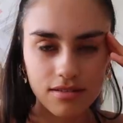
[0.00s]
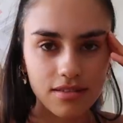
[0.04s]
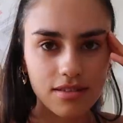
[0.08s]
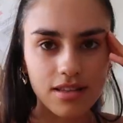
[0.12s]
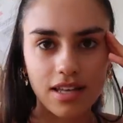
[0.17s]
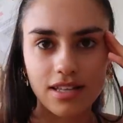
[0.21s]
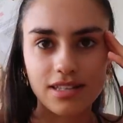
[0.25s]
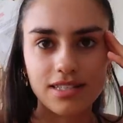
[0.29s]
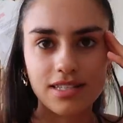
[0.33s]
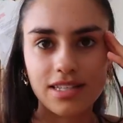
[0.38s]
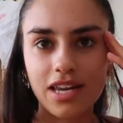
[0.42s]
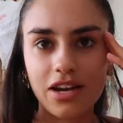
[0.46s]

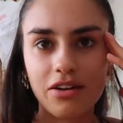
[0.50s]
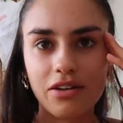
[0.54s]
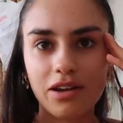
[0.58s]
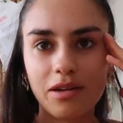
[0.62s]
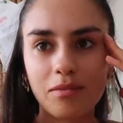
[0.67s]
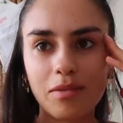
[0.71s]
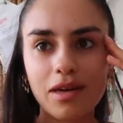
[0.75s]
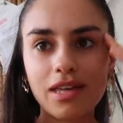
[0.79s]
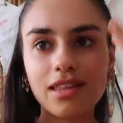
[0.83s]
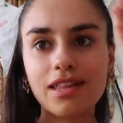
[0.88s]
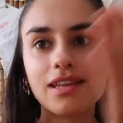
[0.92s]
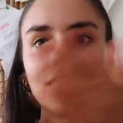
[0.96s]
That's
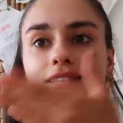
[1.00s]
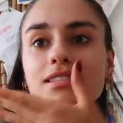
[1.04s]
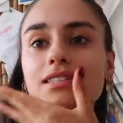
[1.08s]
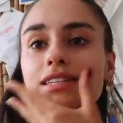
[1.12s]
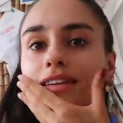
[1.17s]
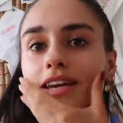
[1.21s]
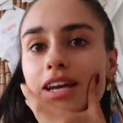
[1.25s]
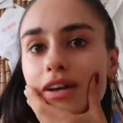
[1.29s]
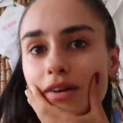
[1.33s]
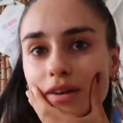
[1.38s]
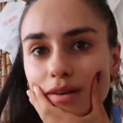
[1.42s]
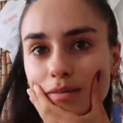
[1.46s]
scaring me.
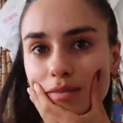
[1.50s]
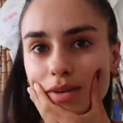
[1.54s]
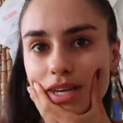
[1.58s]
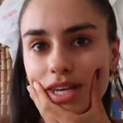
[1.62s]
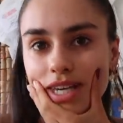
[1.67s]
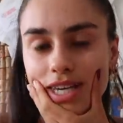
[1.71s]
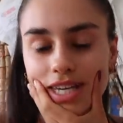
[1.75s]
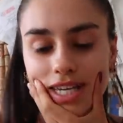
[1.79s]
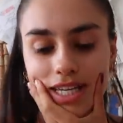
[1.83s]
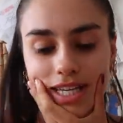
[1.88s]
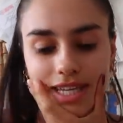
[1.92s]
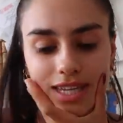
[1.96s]

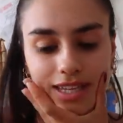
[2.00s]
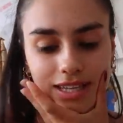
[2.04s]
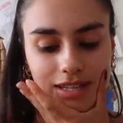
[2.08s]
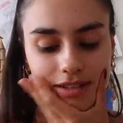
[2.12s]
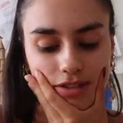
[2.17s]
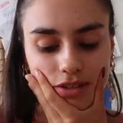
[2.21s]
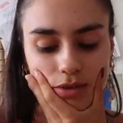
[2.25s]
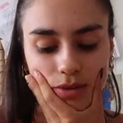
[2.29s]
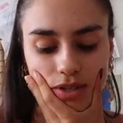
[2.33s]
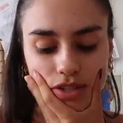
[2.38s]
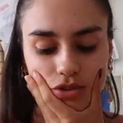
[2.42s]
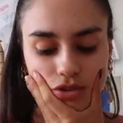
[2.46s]
Like,
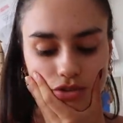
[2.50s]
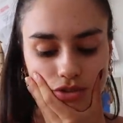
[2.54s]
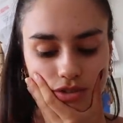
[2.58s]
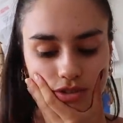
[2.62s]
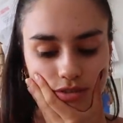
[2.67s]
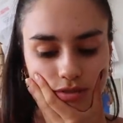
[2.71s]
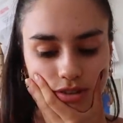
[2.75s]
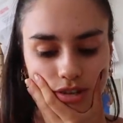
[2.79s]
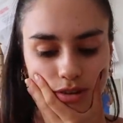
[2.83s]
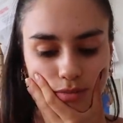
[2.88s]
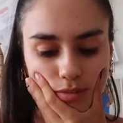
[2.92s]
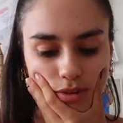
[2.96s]
do I do
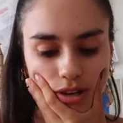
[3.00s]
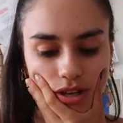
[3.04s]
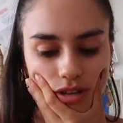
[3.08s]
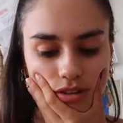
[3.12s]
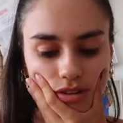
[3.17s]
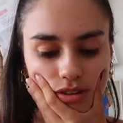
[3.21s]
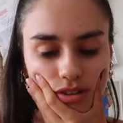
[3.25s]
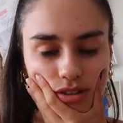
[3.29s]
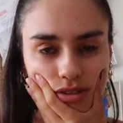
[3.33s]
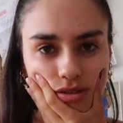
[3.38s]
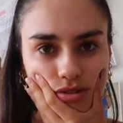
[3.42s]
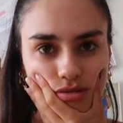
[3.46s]
something
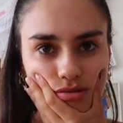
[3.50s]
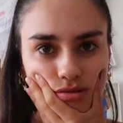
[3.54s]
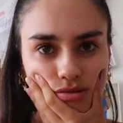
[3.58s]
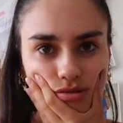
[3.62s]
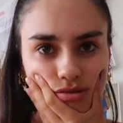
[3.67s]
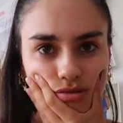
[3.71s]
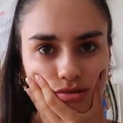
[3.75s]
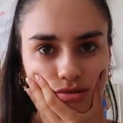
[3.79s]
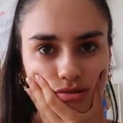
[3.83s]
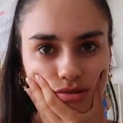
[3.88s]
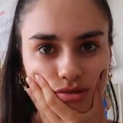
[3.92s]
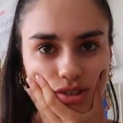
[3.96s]
about this?
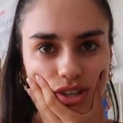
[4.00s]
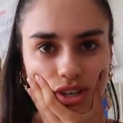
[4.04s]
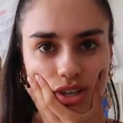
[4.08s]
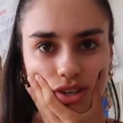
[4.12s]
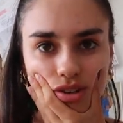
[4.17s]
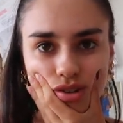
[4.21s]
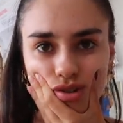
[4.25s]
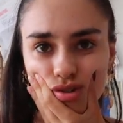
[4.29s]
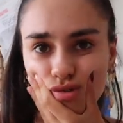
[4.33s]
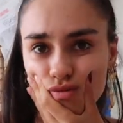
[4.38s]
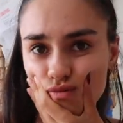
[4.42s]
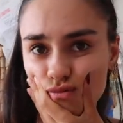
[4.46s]

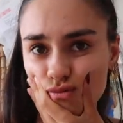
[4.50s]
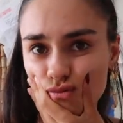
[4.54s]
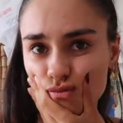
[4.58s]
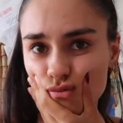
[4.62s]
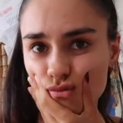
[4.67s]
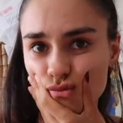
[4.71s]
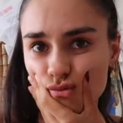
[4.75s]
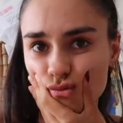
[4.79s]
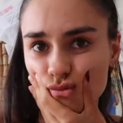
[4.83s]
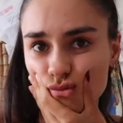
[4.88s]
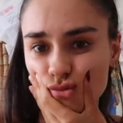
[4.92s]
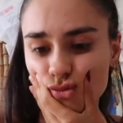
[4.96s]
Like,
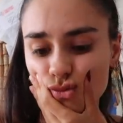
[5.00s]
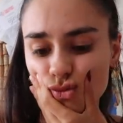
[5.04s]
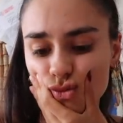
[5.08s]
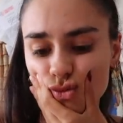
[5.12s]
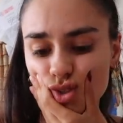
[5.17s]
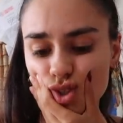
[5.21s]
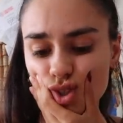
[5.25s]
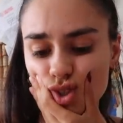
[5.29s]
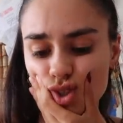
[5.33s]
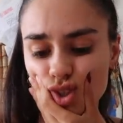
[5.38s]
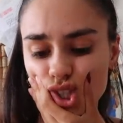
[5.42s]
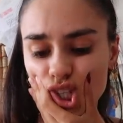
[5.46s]

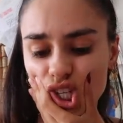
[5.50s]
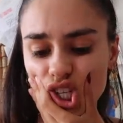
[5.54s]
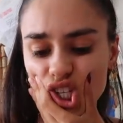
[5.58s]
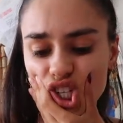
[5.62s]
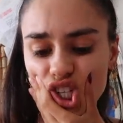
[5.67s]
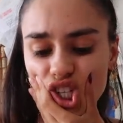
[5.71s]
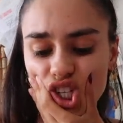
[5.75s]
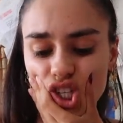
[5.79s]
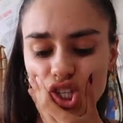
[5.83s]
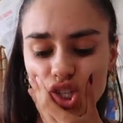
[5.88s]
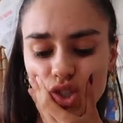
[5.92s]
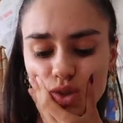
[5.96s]
I
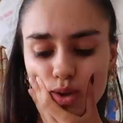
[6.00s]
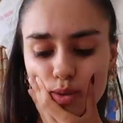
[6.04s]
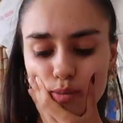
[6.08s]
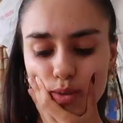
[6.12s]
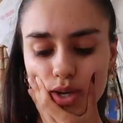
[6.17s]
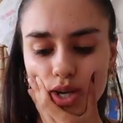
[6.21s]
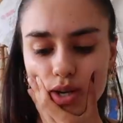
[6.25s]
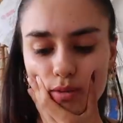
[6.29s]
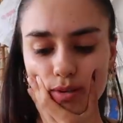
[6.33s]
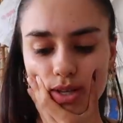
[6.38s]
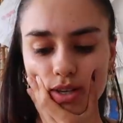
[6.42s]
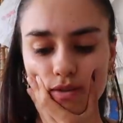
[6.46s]
don't know. Do I
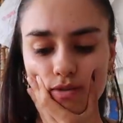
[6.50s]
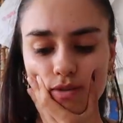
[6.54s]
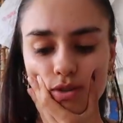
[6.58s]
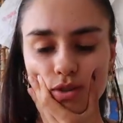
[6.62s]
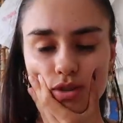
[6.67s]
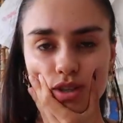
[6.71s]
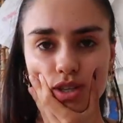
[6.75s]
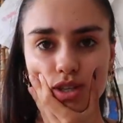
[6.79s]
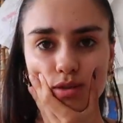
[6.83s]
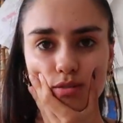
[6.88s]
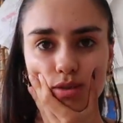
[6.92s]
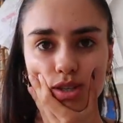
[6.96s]
become like a
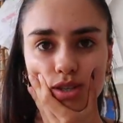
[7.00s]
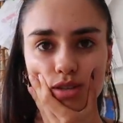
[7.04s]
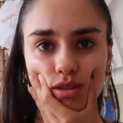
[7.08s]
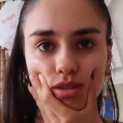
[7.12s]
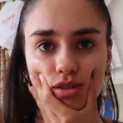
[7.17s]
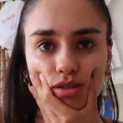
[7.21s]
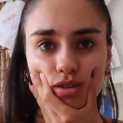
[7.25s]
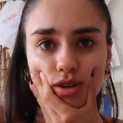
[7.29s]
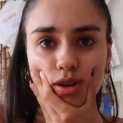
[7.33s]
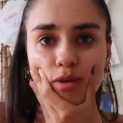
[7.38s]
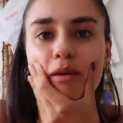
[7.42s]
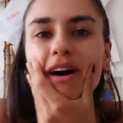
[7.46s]
full-time
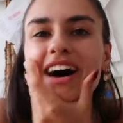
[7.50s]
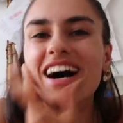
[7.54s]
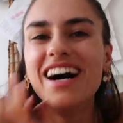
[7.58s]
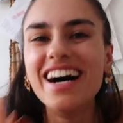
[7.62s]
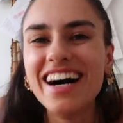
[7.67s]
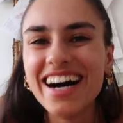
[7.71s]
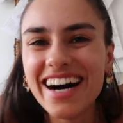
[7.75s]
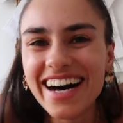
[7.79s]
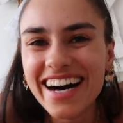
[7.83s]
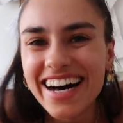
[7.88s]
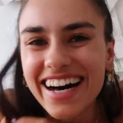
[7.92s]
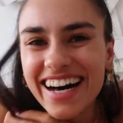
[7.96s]

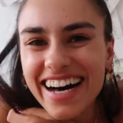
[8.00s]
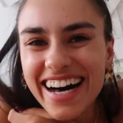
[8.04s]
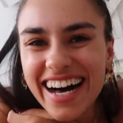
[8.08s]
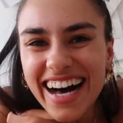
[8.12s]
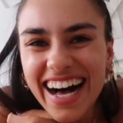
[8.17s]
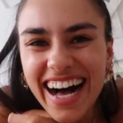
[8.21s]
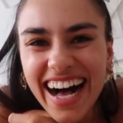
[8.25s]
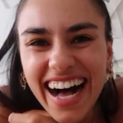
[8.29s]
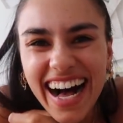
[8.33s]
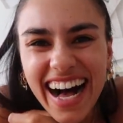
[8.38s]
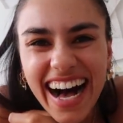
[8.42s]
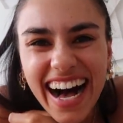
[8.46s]
Instagrammer?
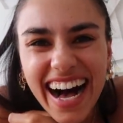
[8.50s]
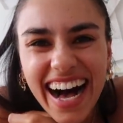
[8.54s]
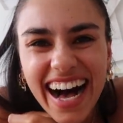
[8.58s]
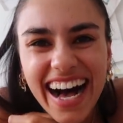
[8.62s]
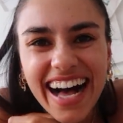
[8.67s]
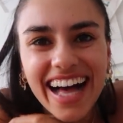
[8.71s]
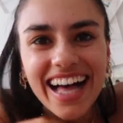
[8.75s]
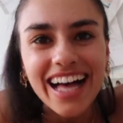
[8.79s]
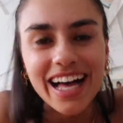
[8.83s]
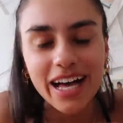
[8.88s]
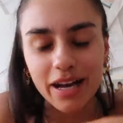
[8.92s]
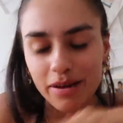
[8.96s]

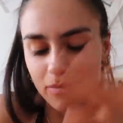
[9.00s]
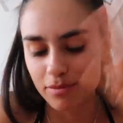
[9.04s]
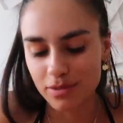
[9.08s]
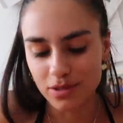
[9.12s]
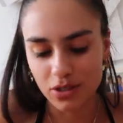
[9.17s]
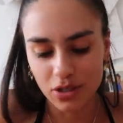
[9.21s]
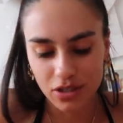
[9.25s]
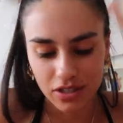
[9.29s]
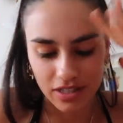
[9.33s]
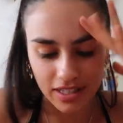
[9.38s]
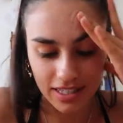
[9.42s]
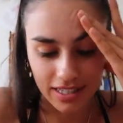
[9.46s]
I'm
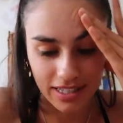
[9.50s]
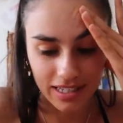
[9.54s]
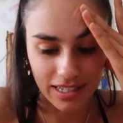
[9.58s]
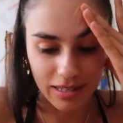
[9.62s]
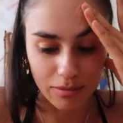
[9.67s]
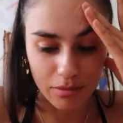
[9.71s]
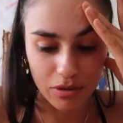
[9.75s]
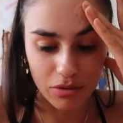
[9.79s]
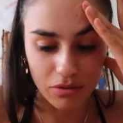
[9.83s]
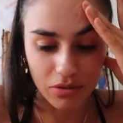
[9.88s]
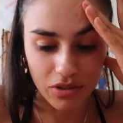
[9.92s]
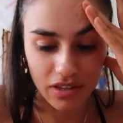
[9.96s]
totally
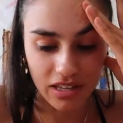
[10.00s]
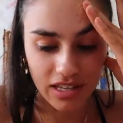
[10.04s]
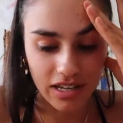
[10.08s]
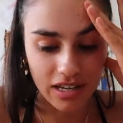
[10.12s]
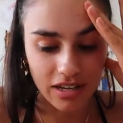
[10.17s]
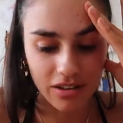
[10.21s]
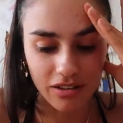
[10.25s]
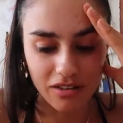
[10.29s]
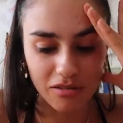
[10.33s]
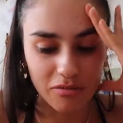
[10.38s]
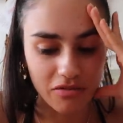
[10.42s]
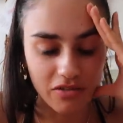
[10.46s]
kidding, but what the
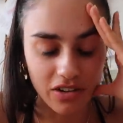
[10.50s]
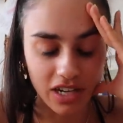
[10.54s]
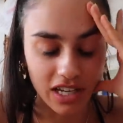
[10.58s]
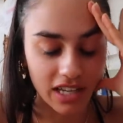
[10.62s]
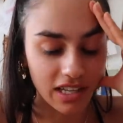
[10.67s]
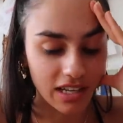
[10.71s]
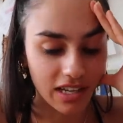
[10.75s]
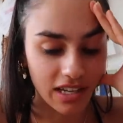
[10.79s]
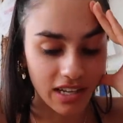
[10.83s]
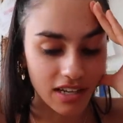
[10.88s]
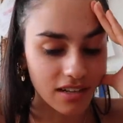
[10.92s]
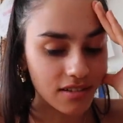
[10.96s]
hell? I'm
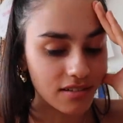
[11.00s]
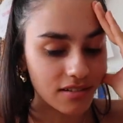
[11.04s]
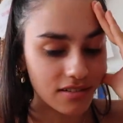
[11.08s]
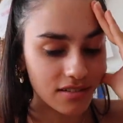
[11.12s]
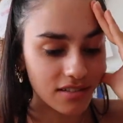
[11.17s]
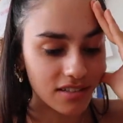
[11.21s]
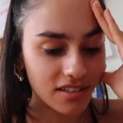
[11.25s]
freaking out.